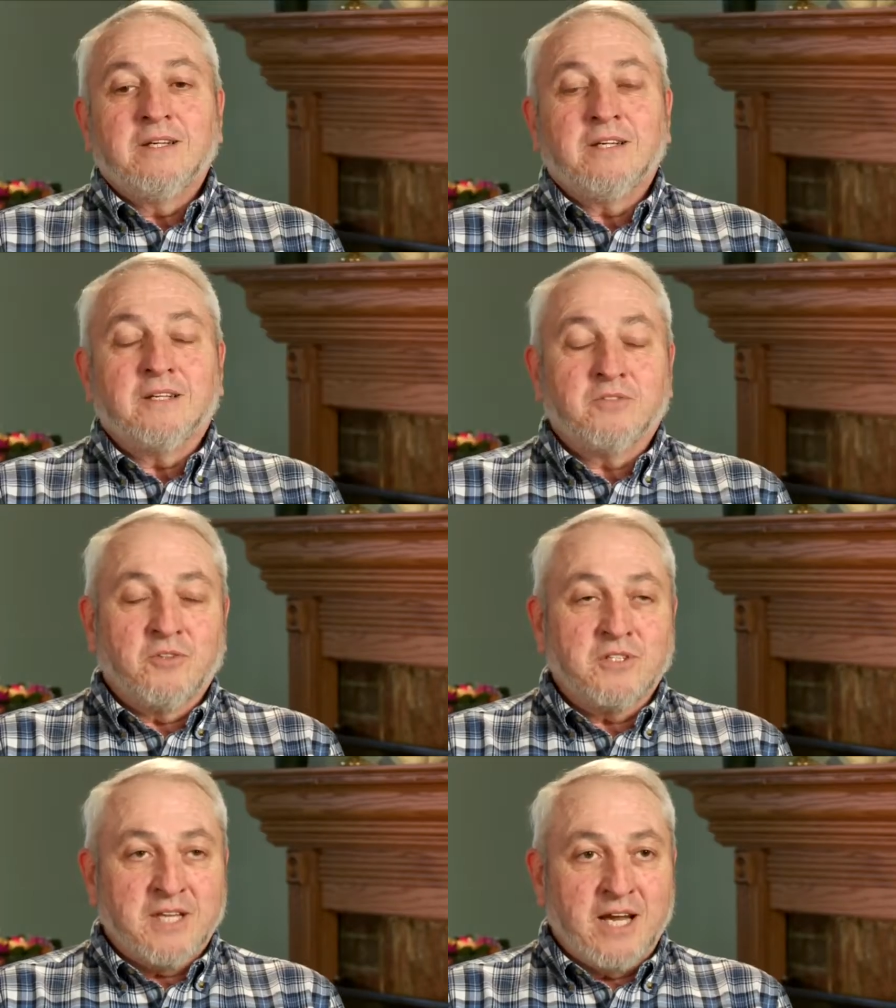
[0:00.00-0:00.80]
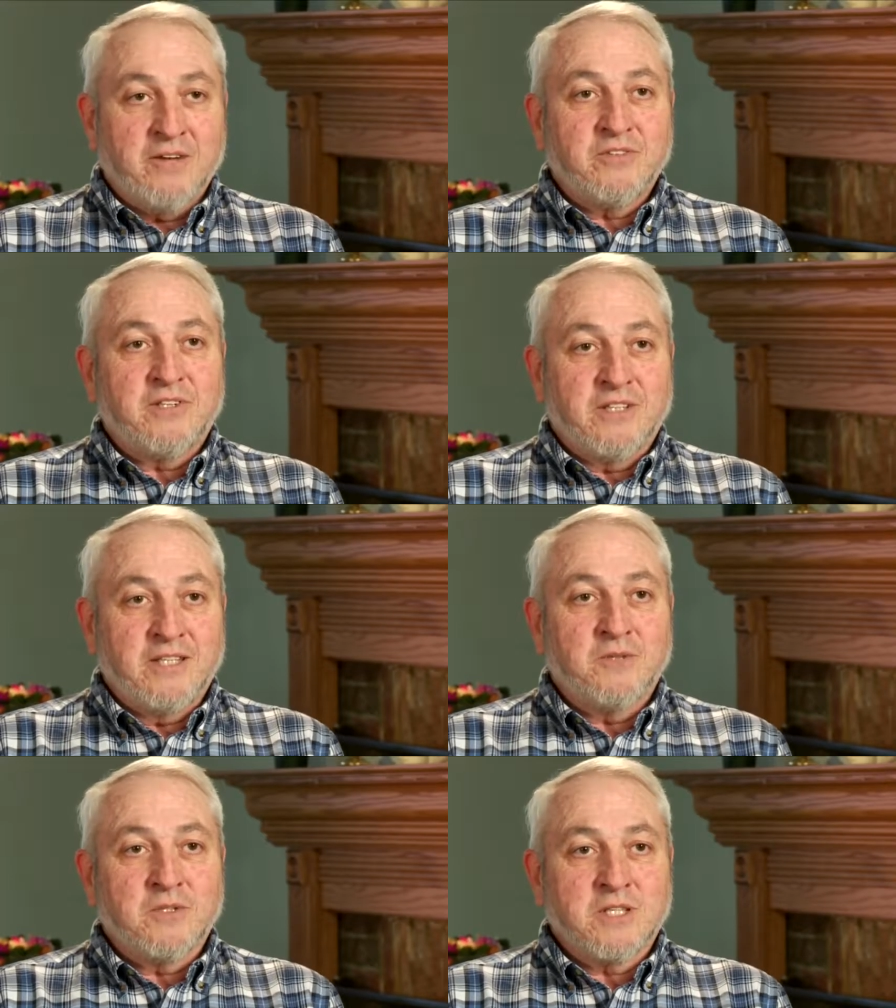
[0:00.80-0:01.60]
And of course, after the
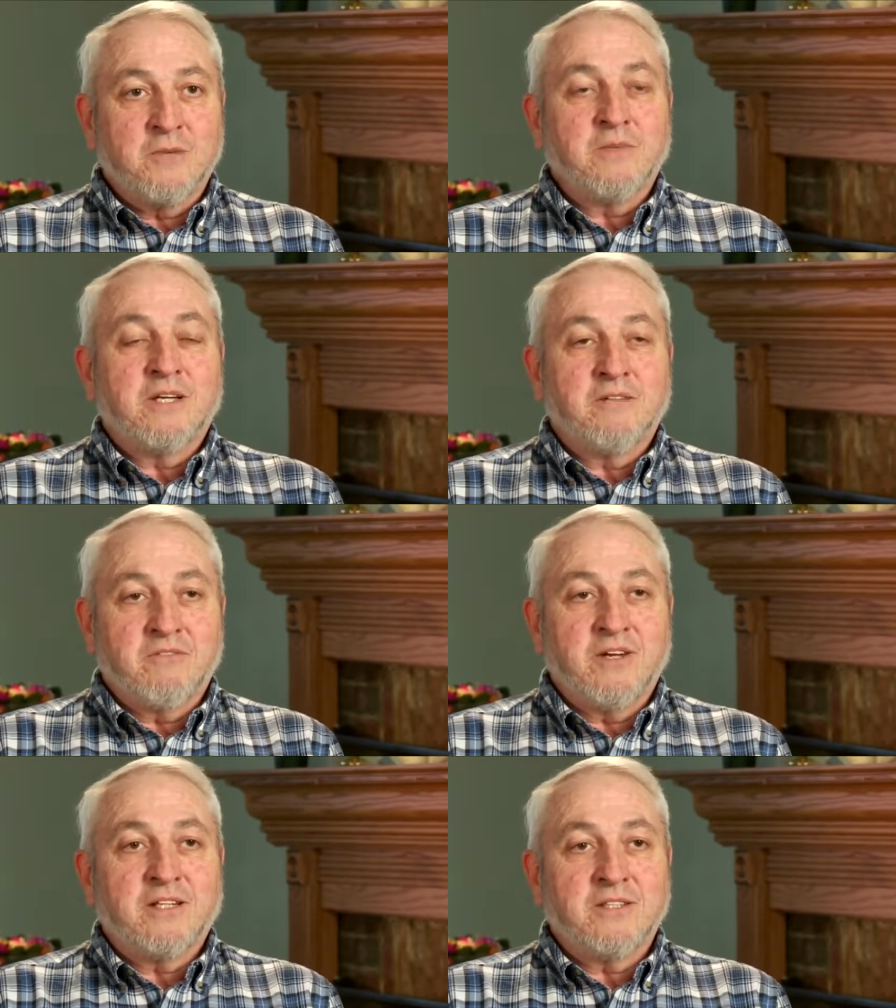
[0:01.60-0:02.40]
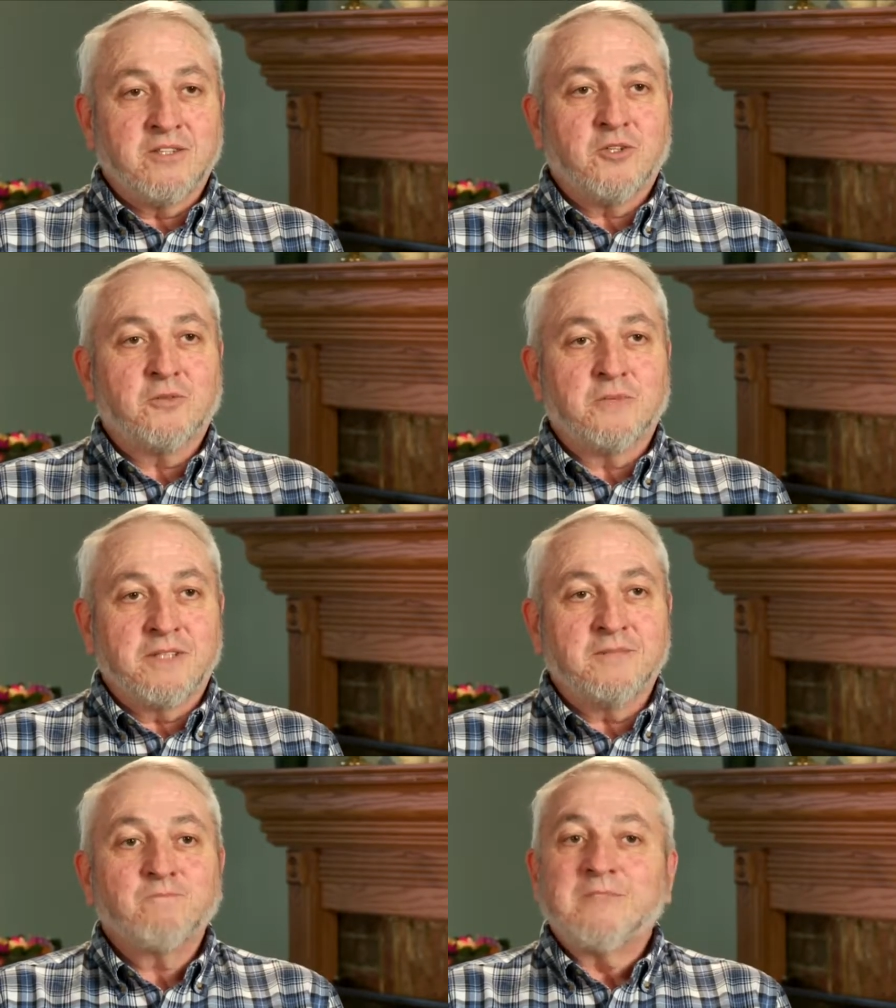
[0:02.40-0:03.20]
year was up, they had finally told
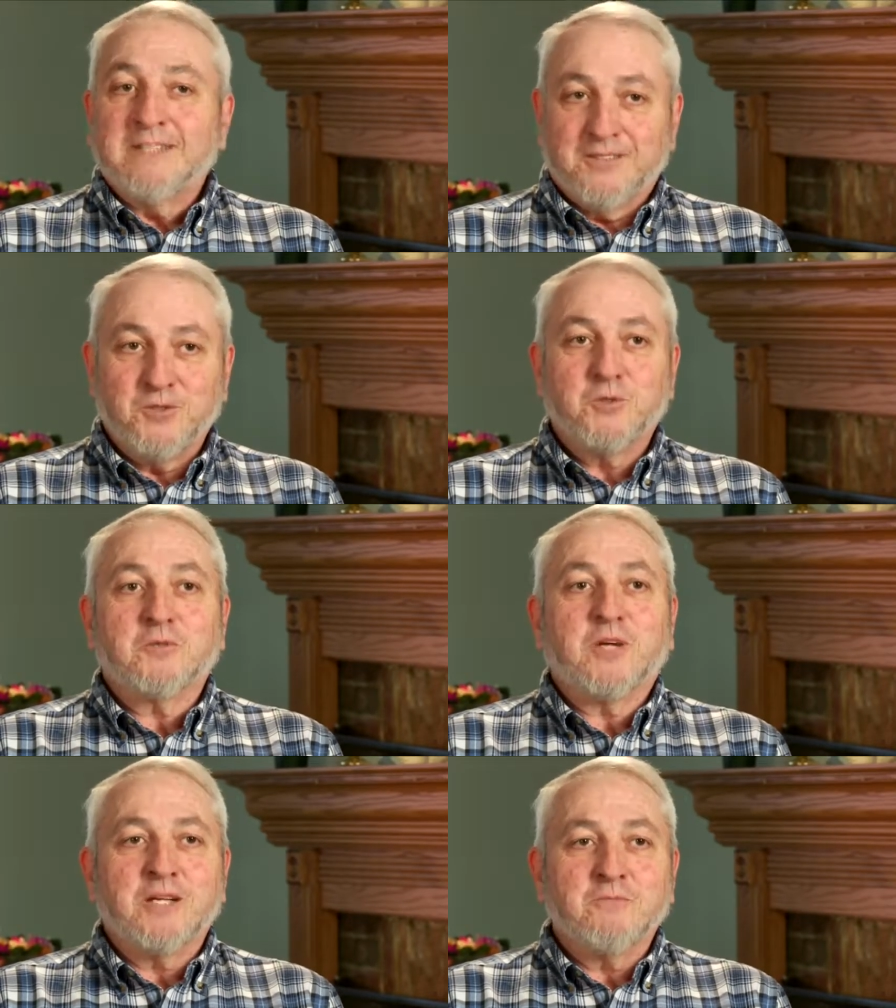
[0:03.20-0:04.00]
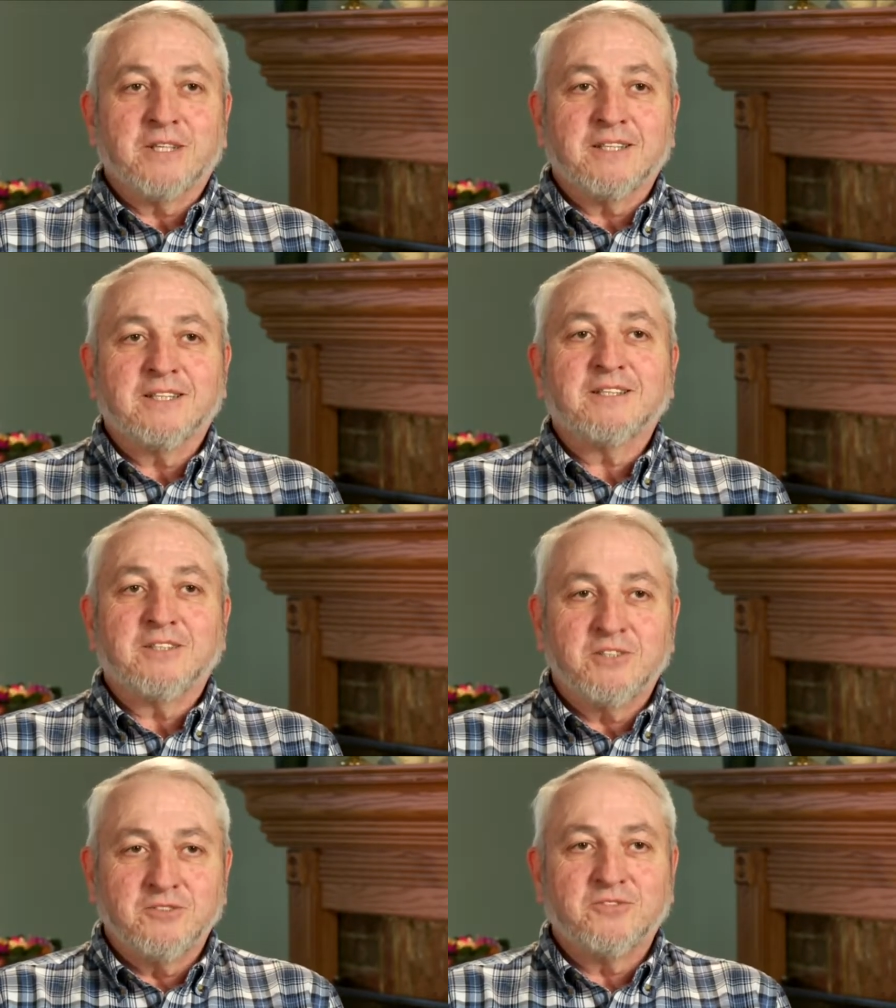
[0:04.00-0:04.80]
me, you were right, Mike,
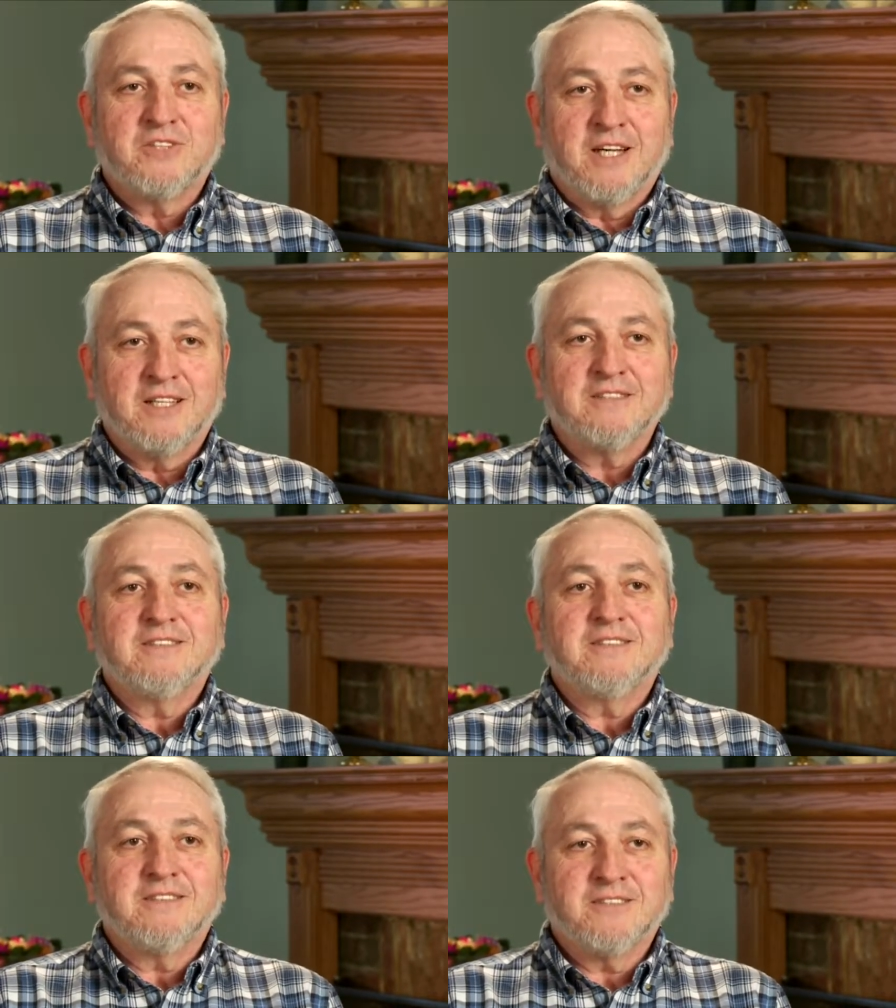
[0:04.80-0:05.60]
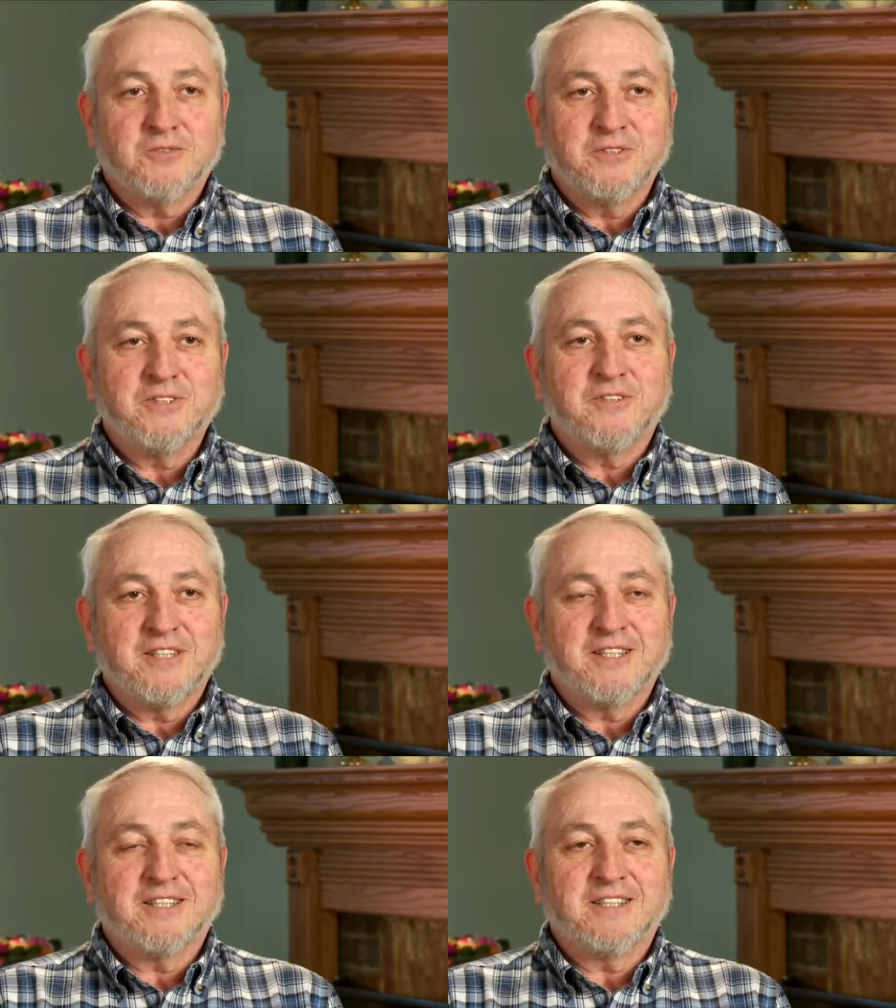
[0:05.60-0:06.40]
you've got the real
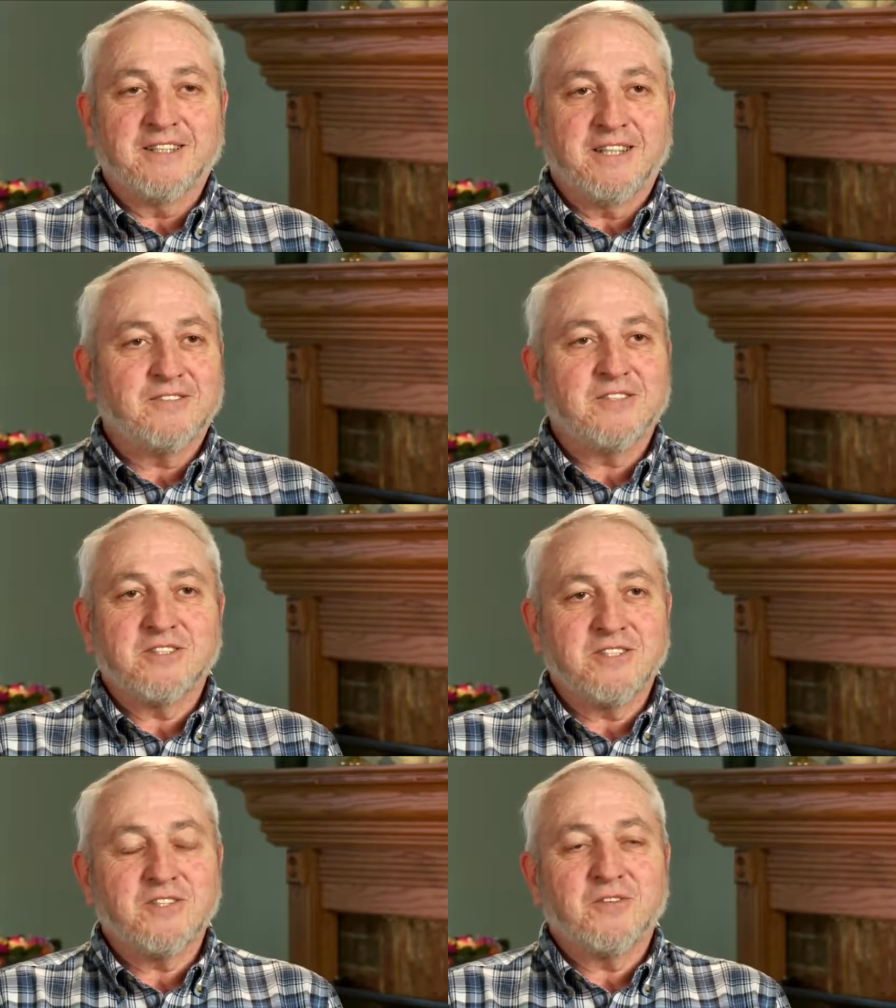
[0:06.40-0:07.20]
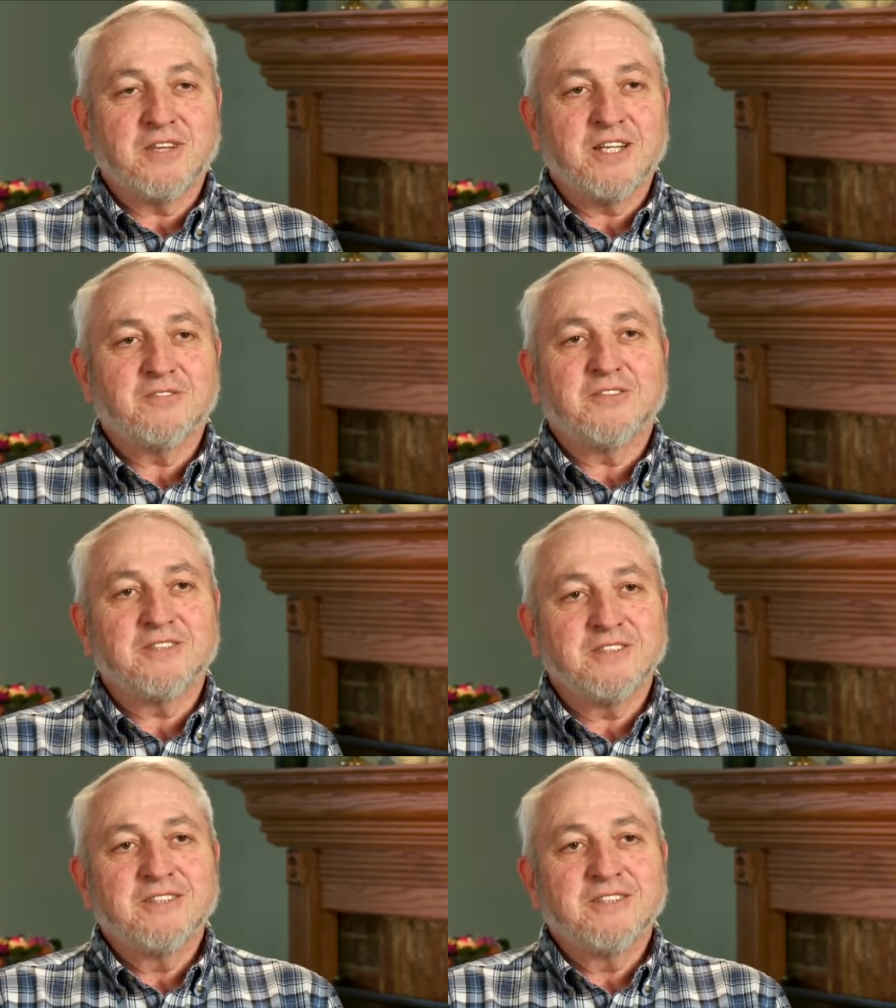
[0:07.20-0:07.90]
thing. And I was just so thankful.